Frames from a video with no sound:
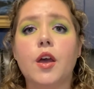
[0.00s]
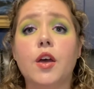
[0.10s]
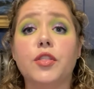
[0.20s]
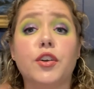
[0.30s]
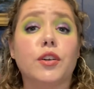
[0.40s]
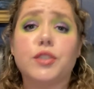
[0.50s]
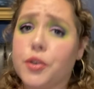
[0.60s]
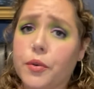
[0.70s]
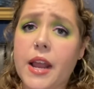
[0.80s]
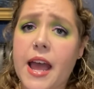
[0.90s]
There are
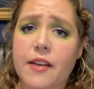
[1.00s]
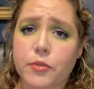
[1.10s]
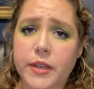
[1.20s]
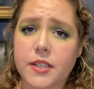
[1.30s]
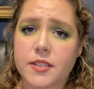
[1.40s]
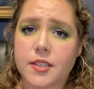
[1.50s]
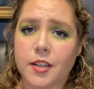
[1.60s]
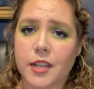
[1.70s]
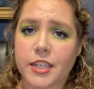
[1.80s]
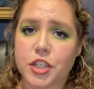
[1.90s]
2.5 weeks until
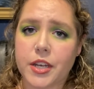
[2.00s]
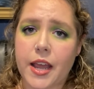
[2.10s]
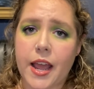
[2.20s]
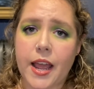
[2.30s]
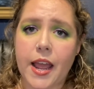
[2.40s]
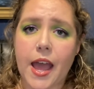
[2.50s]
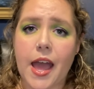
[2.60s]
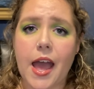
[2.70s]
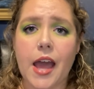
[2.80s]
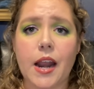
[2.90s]
Election Day,
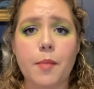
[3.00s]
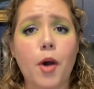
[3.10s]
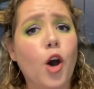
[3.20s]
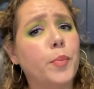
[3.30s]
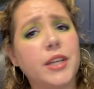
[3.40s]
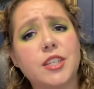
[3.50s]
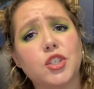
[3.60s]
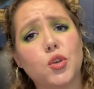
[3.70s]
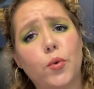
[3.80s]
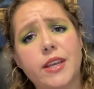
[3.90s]
and I'm hoping to
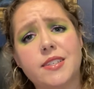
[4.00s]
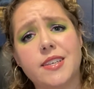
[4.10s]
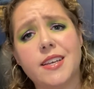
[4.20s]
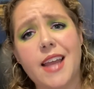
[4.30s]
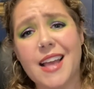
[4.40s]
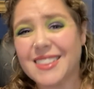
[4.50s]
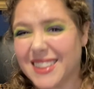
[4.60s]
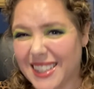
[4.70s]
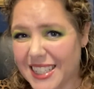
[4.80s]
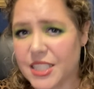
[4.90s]
squeeze in at
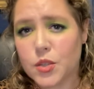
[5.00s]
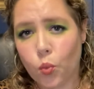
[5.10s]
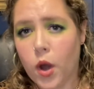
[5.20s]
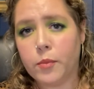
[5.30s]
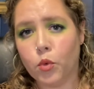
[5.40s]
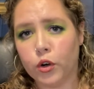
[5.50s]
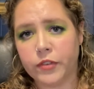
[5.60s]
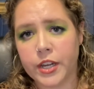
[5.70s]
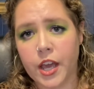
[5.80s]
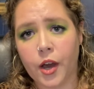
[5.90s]
least one more
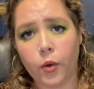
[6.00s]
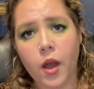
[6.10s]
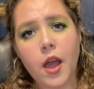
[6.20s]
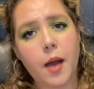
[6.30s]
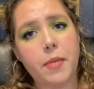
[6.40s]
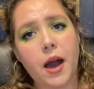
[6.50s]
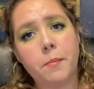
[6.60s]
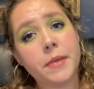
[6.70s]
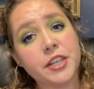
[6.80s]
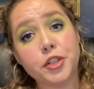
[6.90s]
video about
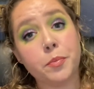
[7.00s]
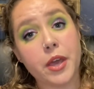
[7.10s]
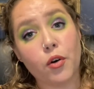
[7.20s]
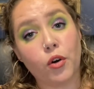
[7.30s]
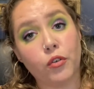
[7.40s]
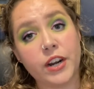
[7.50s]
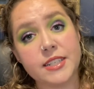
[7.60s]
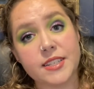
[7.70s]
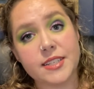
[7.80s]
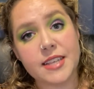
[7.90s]
major mayoral
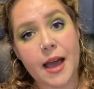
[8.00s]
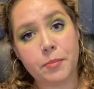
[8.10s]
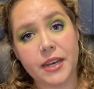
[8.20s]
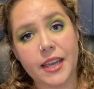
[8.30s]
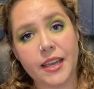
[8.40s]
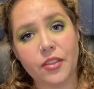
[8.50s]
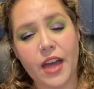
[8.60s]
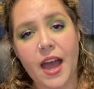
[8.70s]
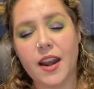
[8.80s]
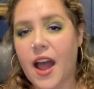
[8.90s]
races happening
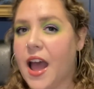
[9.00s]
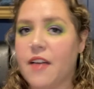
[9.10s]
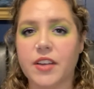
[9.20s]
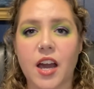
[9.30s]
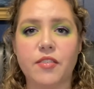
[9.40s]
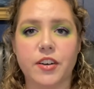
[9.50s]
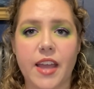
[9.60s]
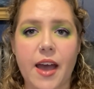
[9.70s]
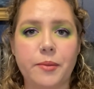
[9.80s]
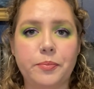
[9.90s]
that I haven't covered
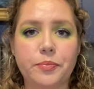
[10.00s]
yet.